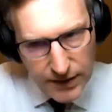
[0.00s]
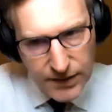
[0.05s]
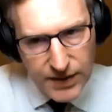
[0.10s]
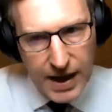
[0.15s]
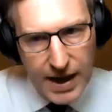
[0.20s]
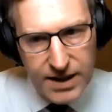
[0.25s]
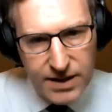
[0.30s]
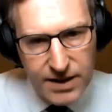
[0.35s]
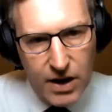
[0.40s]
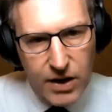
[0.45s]
that
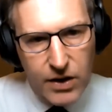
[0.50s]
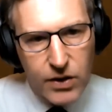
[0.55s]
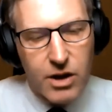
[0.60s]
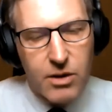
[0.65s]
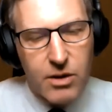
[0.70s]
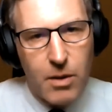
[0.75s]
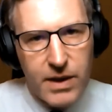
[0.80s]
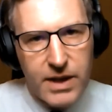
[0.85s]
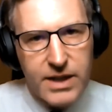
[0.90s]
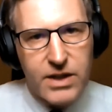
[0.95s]
that's going on at
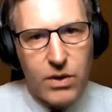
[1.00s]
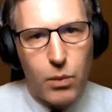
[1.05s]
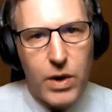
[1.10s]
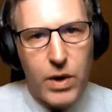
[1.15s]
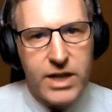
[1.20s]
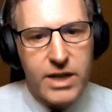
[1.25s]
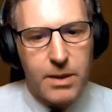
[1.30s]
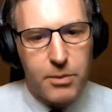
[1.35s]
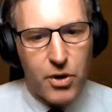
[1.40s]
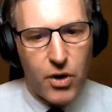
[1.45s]
the moment. That's the
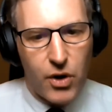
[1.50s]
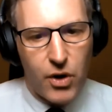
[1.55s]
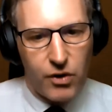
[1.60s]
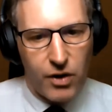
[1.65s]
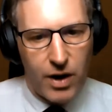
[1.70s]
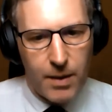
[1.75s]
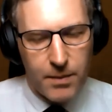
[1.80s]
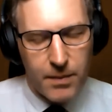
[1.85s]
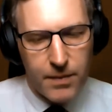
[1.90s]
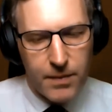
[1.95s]
winter
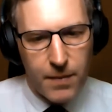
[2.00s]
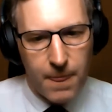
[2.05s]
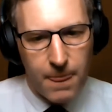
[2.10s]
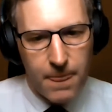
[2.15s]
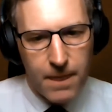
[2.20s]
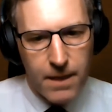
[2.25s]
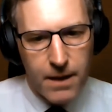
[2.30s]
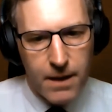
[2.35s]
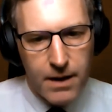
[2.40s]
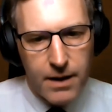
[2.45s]
program.
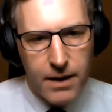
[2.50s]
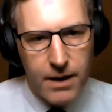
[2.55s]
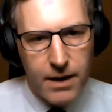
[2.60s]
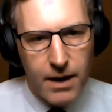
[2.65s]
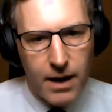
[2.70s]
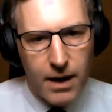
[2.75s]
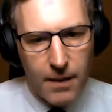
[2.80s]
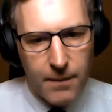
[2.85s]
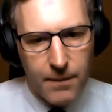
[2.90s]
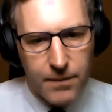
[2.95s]

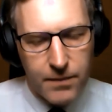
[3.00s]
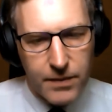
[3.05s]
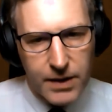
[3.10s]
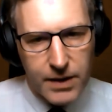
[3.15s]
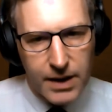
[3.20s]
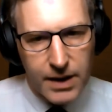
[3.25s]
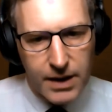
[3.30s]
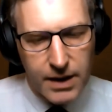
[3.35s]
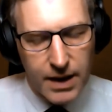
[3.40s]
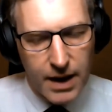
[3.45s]
Yeah. Um,
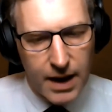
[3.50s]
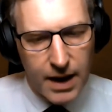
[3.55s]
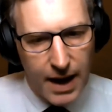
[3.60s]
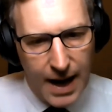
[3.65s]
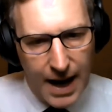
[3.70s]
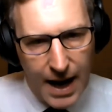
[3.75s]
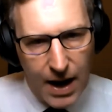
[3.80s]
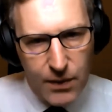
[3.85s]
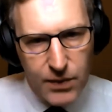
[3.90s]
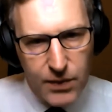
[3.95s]

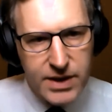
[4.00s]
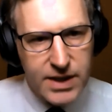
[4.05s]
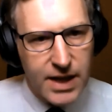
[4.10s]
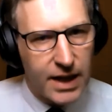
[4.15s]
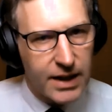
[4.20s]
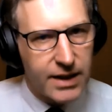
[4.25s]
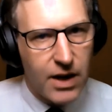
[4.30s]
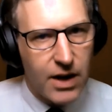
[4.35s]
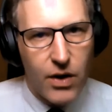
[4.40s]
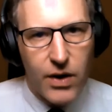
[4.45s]
How is
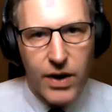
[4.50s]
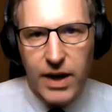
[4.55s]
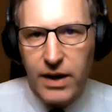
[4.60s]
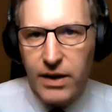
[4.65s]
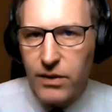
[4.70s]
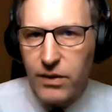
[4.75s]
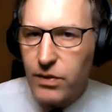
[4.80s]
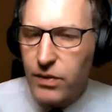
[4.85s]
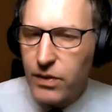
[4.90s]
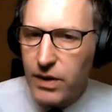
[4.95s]
that going,
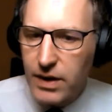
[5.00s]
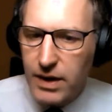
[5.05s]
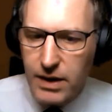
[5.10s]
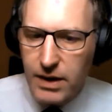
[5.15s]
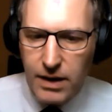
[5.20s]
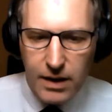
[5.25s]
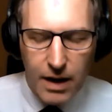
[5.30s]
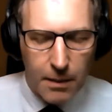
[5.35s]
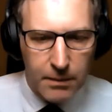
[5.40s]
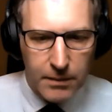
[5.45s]

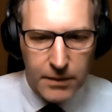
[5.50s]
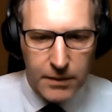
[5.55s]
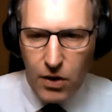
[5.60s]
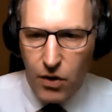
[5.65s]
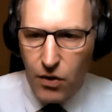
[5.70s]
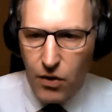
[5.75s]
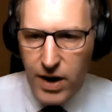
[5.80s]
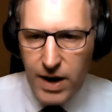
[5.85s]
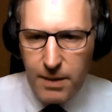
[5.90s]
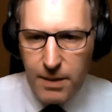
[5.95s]
um,
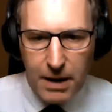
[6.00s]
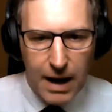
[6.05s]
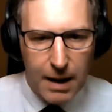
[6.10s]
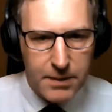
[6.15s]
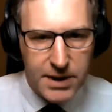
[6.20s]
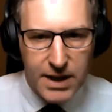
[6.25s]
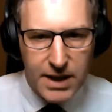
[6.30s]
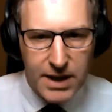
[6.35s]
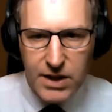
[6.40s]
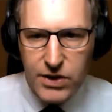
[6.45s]
Cory?
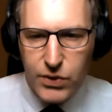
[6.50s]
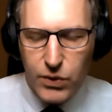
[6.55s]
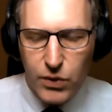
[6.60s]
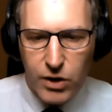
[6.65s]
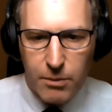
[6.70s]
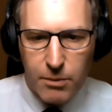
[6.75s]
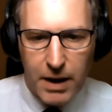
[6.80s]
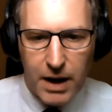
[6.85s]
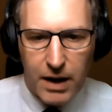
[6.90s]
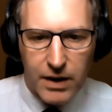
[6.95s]
Perhaps can you
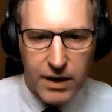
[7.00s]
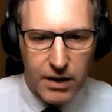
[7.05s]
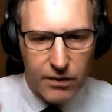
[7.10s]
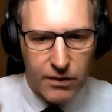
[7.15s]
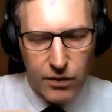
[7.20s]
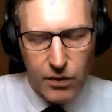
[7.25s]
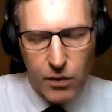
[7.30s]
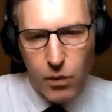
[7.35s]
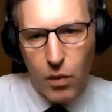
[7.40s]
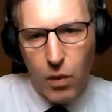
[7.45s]
talk about kind
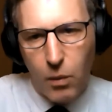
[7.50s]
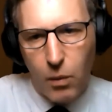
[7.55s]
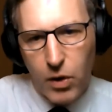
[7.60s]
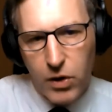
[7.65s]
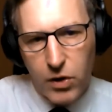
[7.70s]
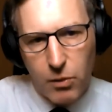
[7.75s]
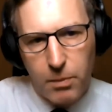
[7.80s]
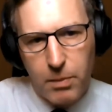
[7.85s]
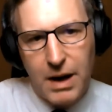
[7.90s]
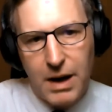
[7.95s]
of
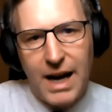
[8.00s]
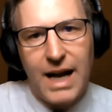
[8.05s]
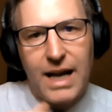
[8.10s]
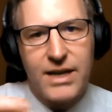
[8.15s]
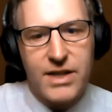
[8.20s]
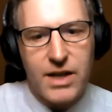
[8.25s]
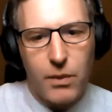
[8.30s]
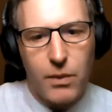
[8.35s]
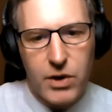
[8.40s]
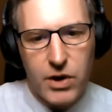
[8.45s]
what your
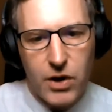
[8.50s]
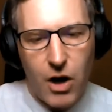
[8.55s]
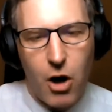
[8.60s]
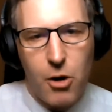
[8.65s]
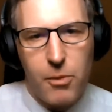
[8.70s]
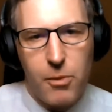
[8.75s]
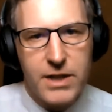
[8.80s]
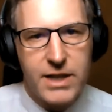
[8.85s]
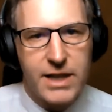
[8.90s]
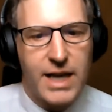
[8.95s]
plans are? What are you
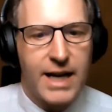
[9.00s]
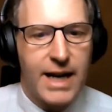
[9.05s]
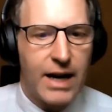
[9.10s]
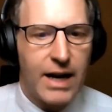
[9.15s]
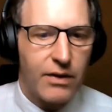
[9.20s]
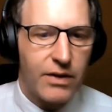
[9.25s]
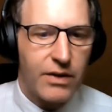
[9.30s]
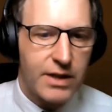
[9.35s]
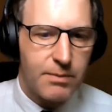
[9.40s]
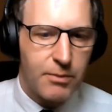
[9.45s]
hoping to get
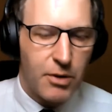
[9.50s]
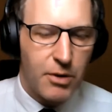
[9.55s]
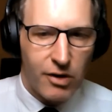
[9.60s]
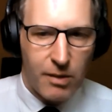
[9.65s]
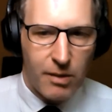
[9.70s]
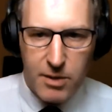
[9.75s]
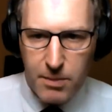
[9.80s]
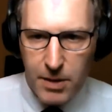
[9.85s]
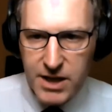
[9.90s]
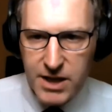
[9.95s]
out of this
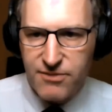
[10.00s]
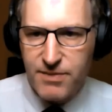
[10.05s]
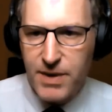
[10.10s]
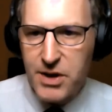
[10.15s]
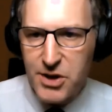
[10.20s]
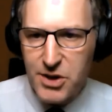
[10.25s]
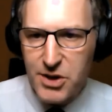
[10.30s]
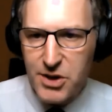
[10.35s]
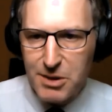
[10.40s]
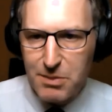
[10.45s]
program? You might have
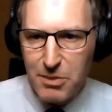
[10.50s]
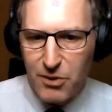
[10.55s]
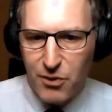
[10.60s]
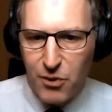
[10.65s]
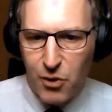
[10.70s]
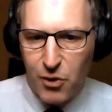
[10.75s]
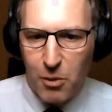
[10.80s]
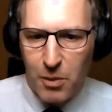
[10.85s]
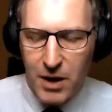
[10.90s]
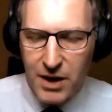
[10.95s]
mentioned this
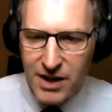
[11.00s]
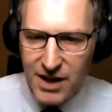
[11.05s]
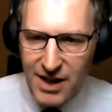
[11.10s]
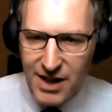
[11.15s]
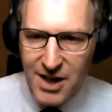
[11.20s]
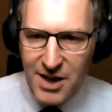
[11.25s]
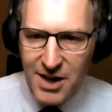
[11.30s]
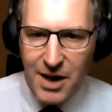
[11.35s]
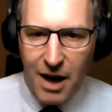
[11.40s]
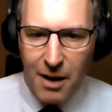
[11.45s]
before, but
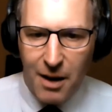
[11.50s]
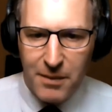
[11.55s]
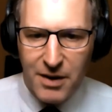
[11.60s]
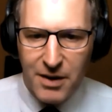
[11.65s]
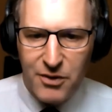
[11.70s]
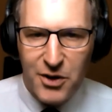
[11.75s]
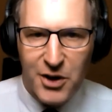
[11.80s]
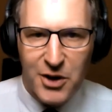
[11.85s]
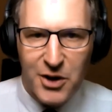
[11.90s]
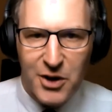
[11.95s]
um,
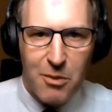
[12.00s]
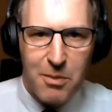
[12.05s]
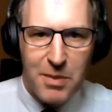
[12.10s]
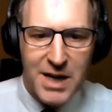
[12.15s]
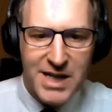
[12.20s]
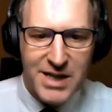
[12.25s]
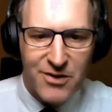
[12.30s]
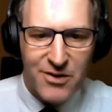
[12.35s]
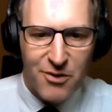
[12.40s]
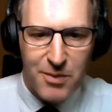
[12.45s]
if you could
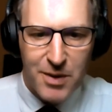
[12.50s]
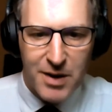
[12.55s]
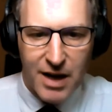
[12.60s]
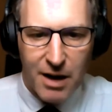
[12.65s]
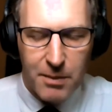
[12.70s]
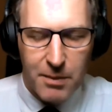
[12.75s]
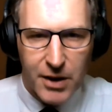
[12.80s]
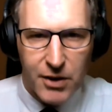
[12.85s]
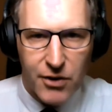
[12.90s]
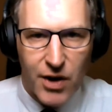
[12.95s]
repeat it for me,
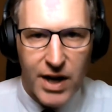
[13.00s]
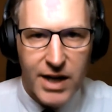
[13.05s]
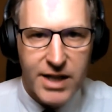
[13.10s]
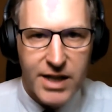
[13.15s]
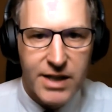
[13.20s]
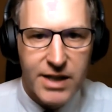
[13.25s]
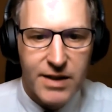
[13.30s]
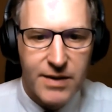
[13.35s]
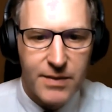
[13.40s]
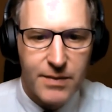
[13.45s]
that'd be great.
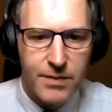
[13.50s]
